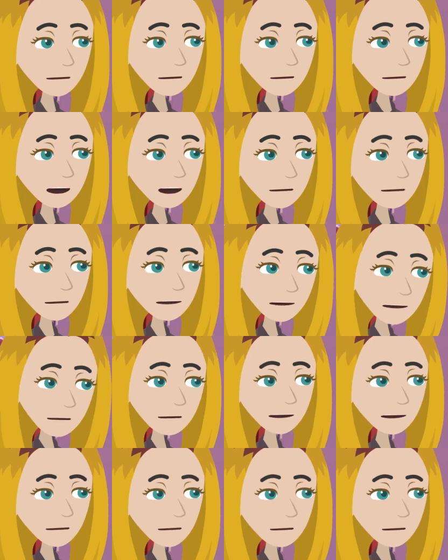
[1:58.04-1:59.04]
That's great,
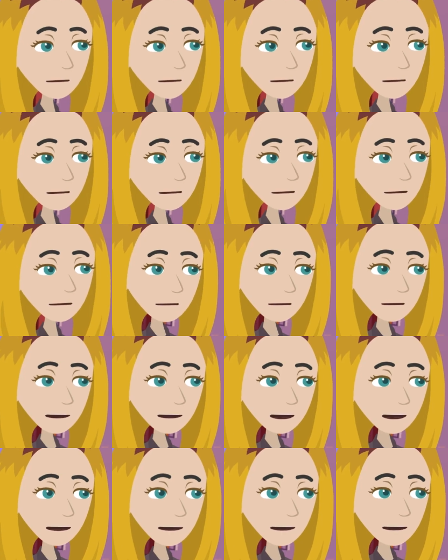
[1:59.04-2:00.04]
David.
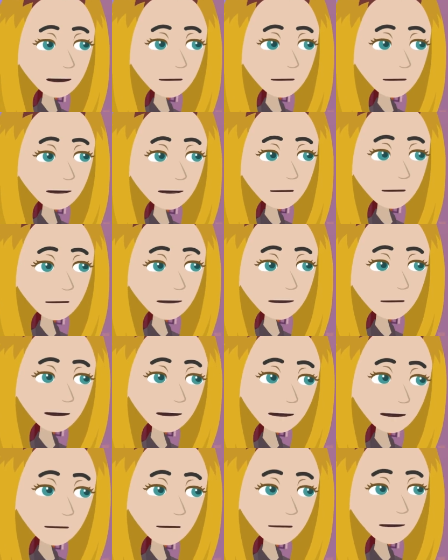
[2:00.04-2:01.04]
Now let's practice
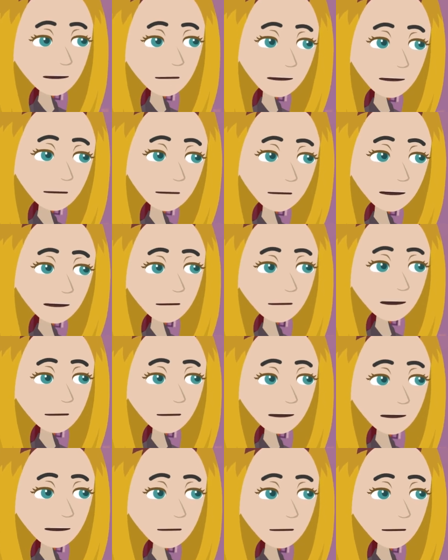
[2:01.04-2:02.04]
some example
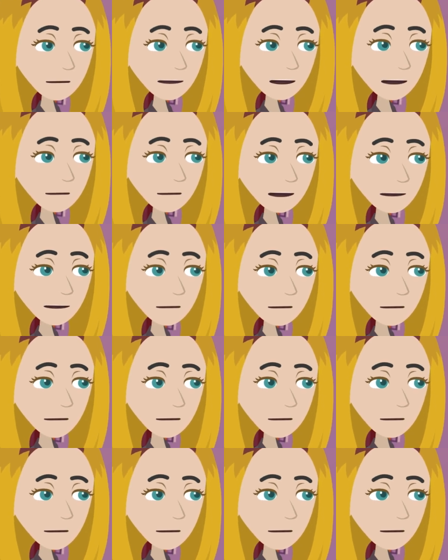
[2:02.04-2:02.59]
sentences using the